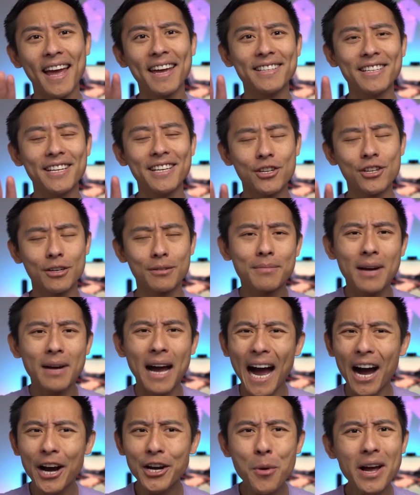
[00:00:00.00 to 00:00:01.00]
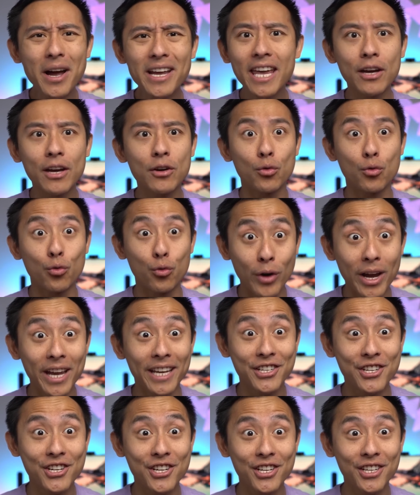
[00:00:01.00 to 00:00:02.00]
Hey teacher, how do I get
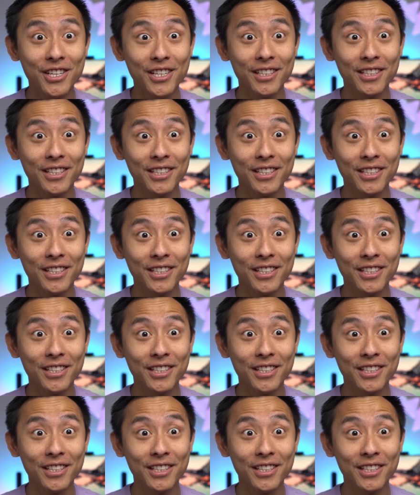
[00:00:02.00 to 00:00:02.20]
rich?